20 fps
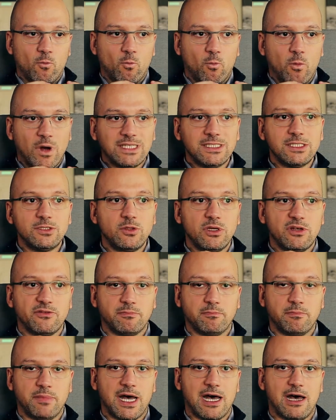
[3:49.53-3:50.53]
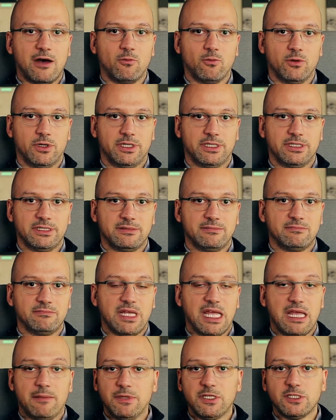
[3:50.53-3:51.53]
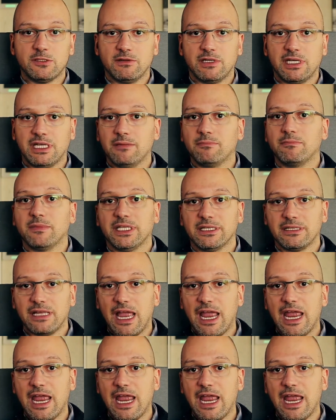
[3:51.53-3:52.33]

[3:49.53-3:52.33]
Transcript: once you have powered a piece of equipment,